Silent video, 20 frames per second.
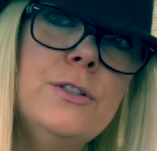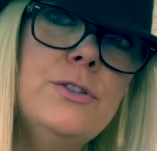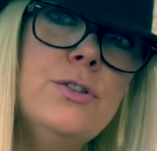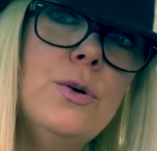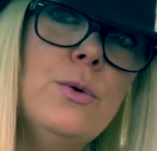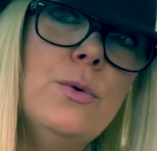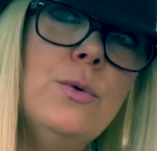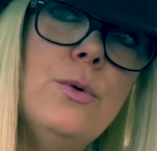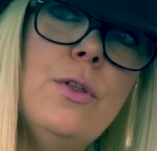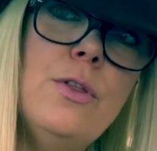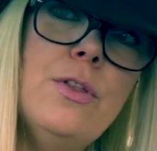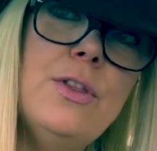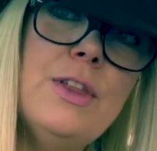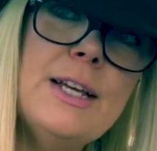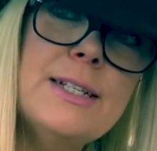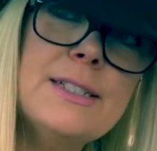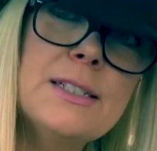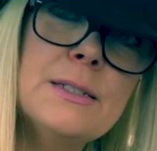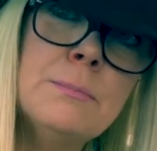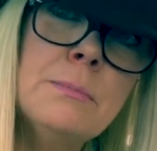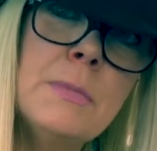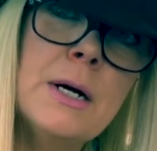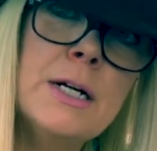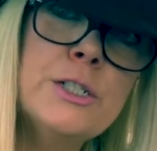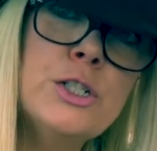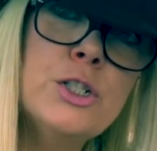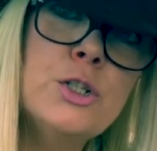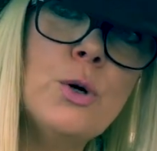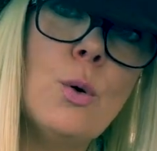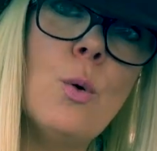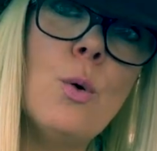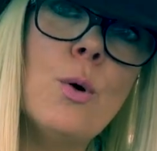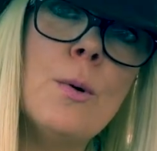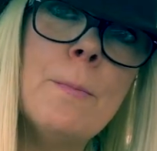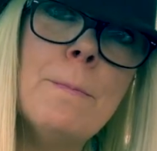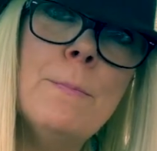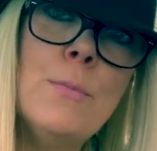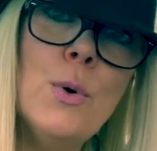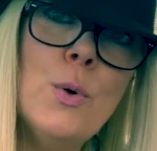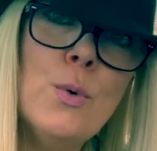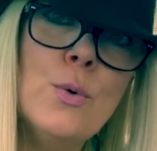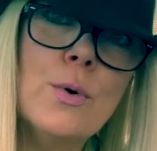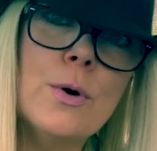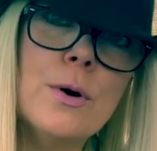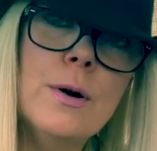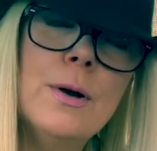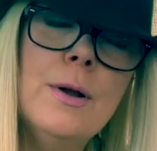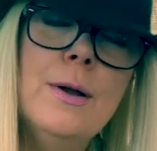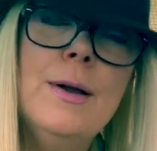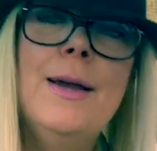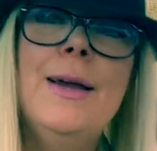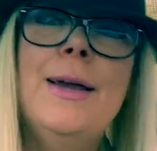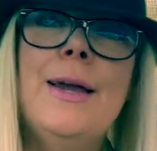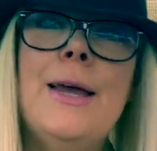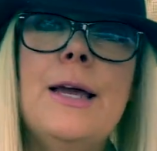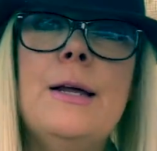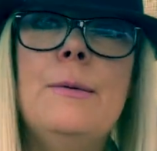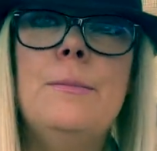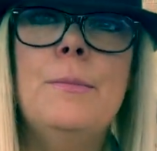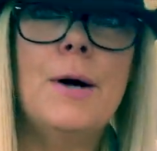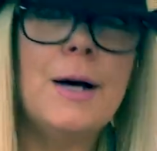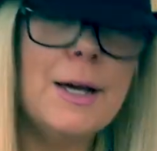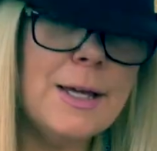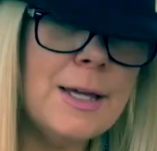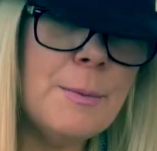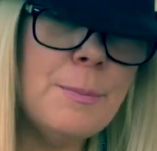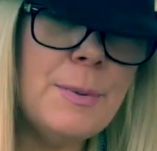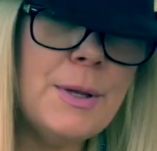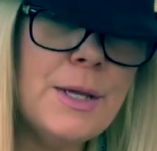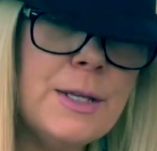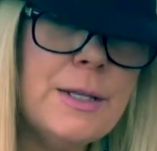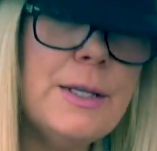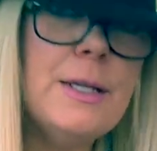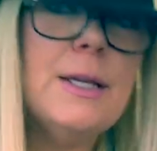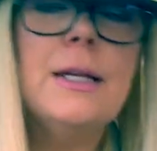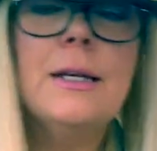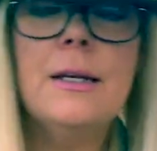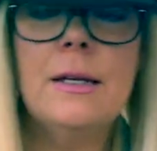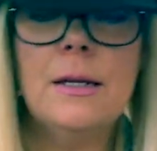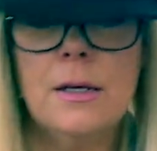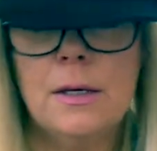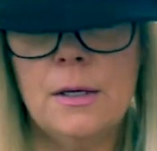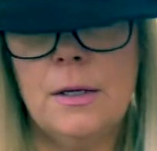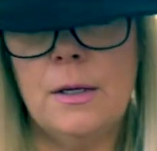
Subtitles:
So this much or more, in my opinion,